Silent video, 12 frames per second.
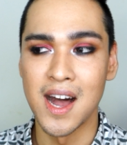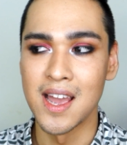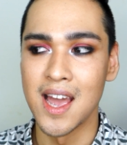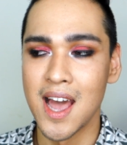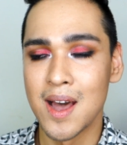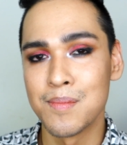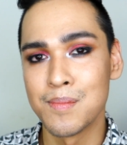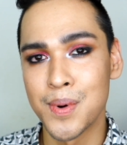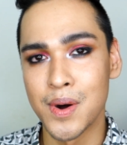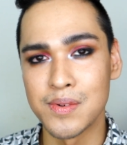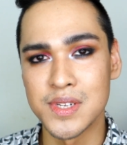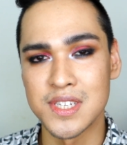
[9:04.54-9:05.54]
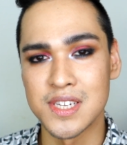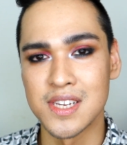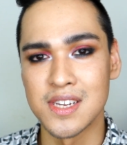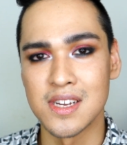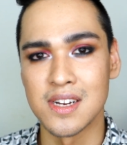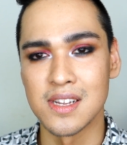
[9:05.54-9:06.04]
I am
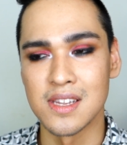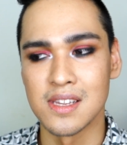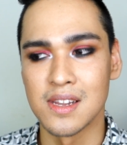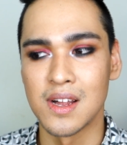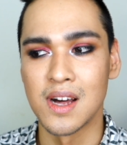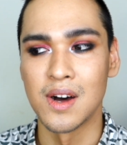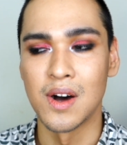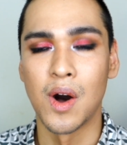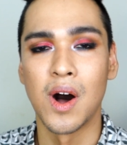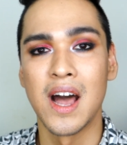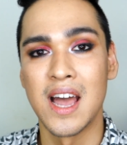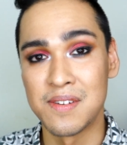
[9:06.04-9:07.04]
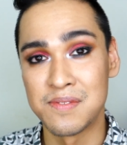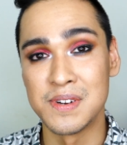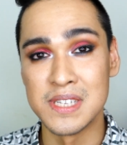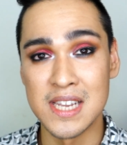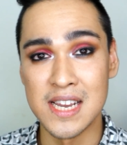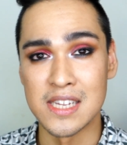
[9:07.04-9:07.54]
posting every
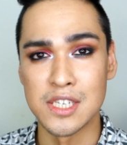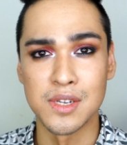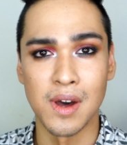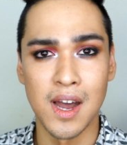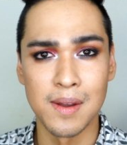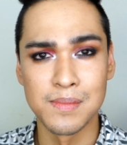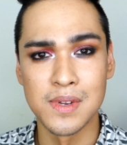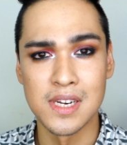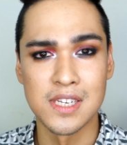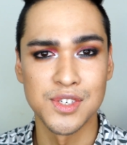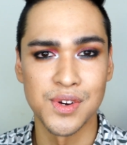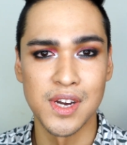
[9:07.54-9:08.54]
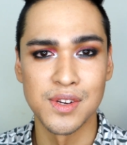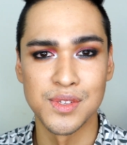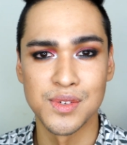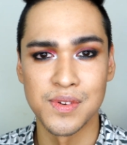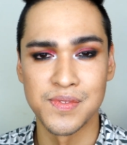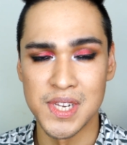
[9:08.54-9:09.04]
day, so I'm gonna try to
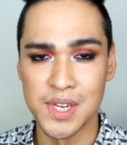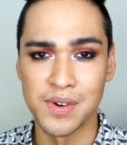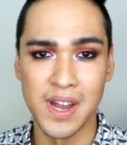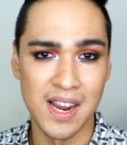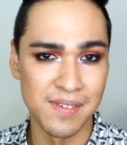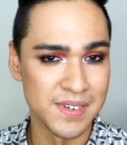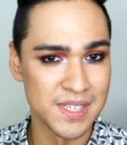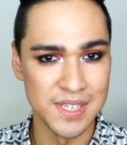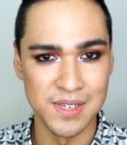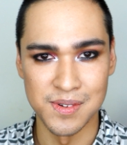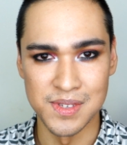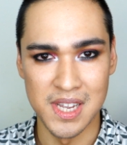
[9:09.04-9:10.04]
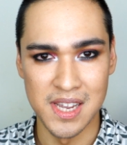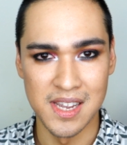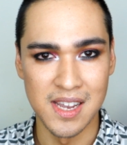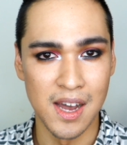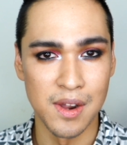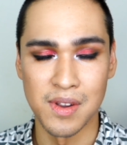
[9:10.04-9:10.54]
do a video every single
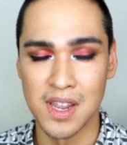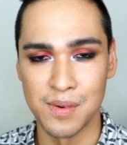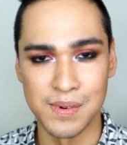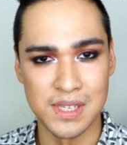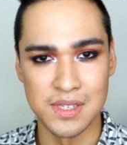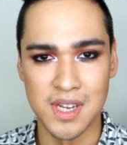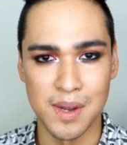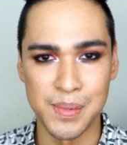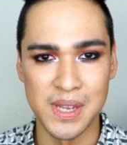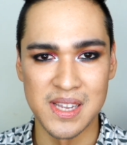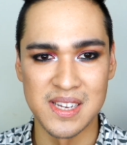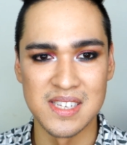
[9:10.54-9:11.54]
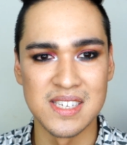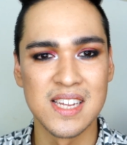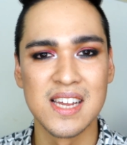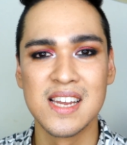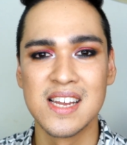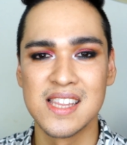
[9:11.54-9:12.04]
day. I don't care what the topic is.
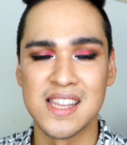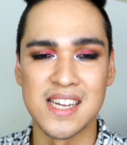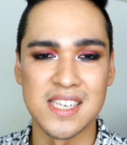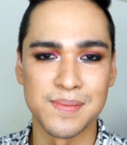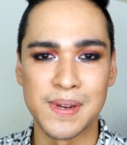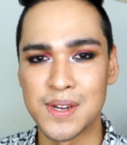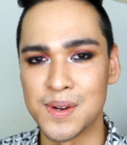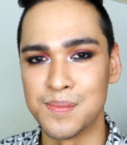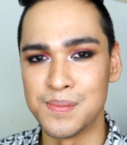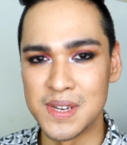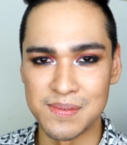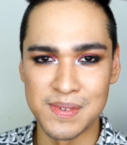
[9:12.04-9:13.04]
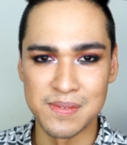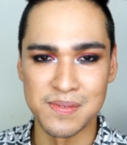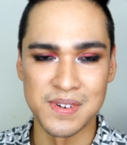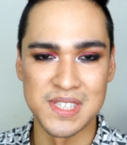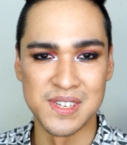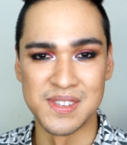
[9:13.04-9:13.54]
That is my commitment
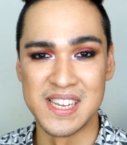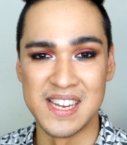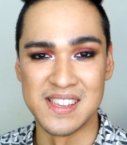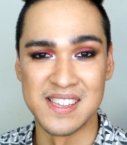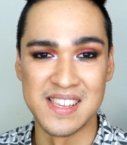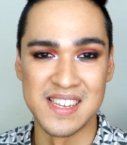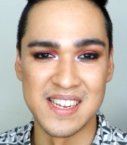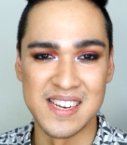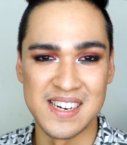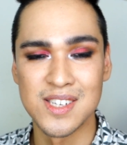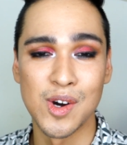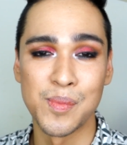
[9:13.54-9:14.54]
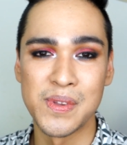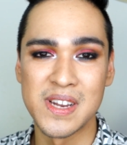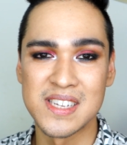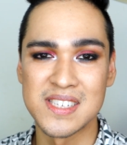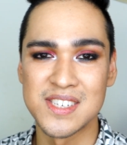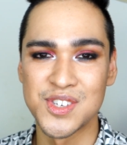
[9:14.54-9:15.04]
for till the end of the year. Hope you
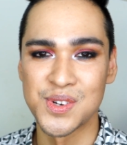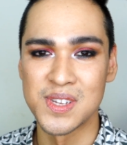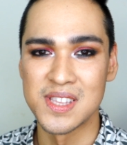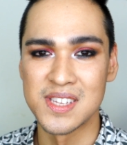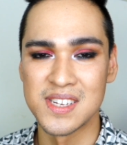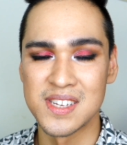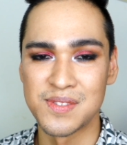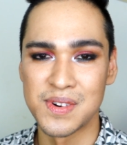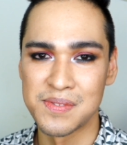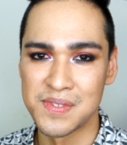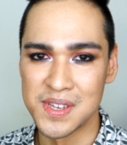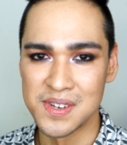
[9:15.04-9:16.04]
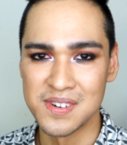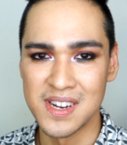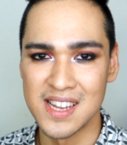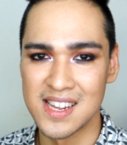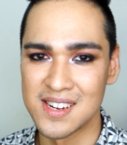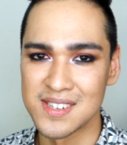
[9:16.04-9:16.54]
guys enjoyed the review,
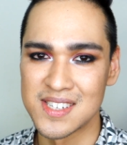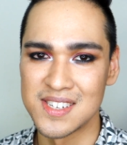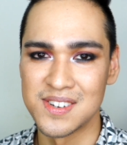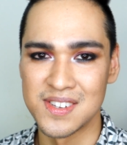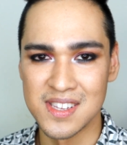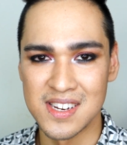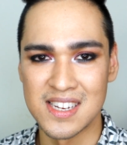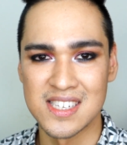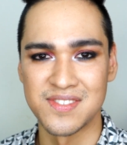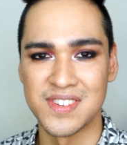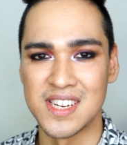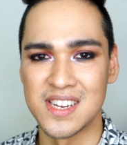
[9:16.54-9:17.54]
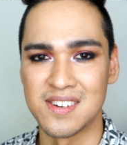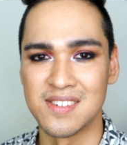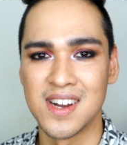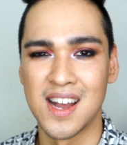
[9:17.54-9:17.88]
and I'll see you on the next video.